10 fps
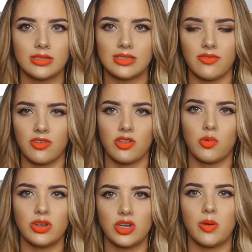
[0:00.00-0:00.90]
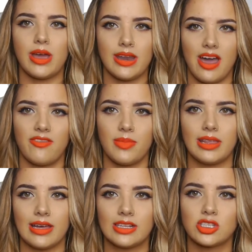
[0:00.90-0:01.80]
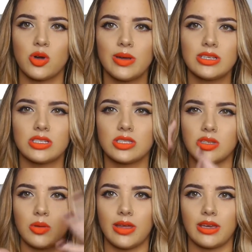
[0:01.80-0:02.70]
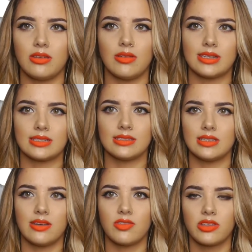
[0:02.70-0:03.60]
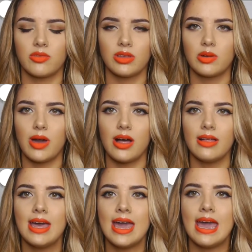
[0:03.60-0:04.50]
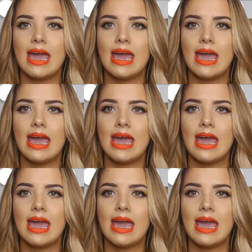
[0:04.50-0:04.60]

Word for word: I'll sit in front of the window and have my lights going just so like you guys can see everything really well.